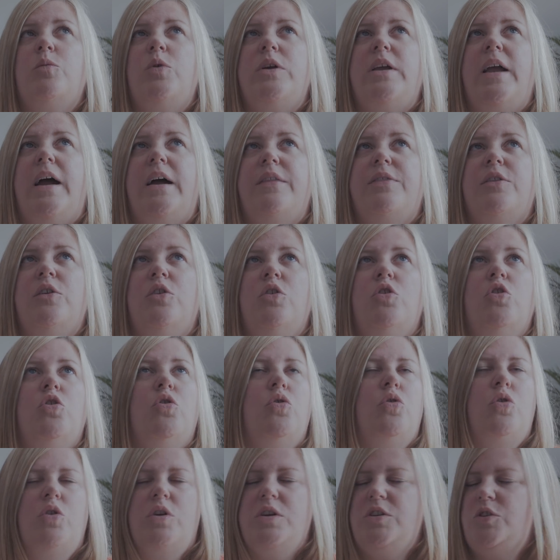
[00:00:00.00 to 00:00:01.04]
We had the
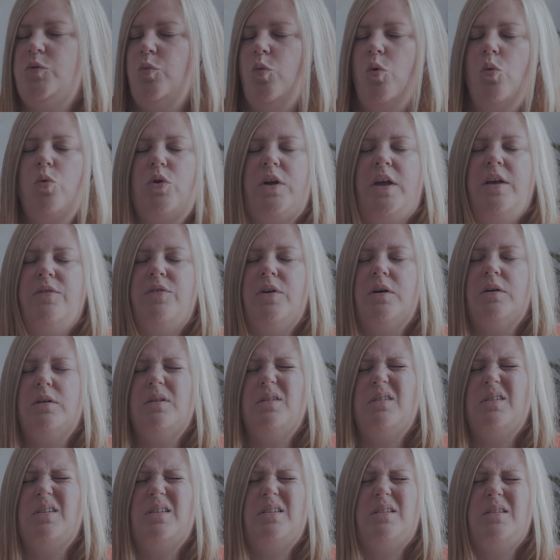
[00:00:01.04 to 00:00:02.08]
longest walk ever,
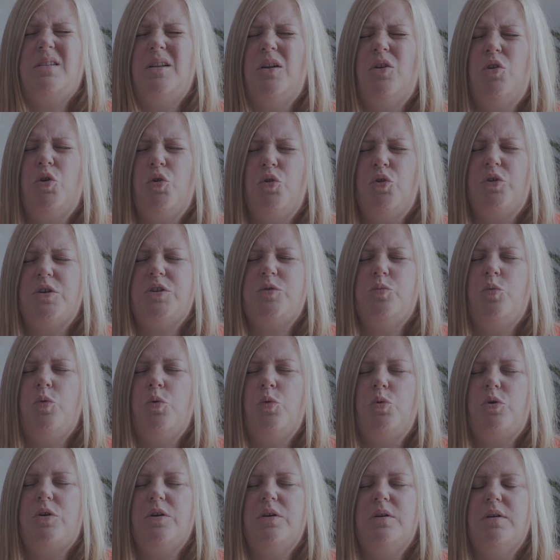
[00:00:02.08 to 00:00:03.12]
the longest
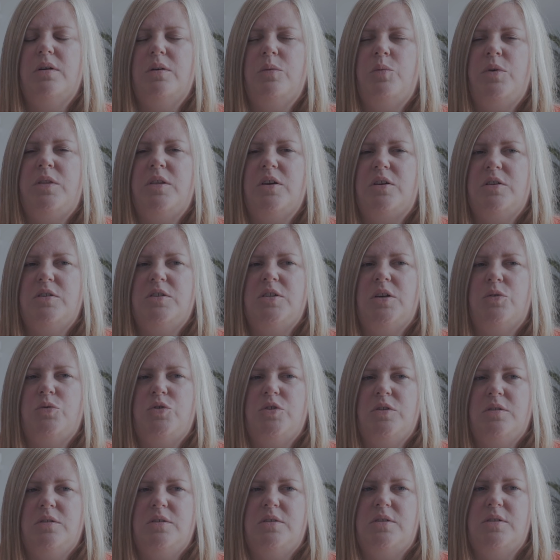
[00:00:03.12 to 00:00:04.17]
walk with the
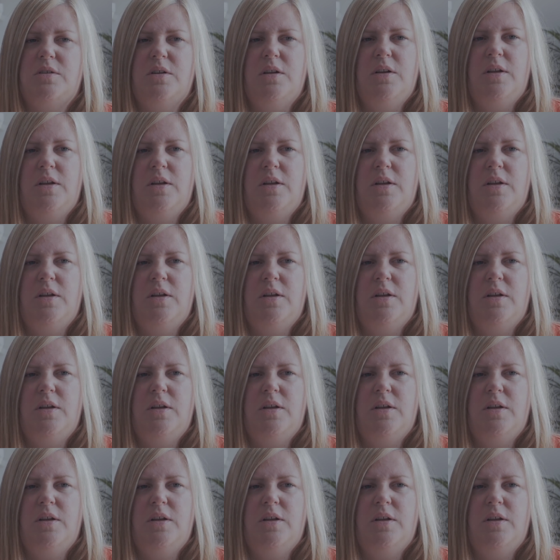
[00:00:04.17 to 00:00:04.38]
consultants.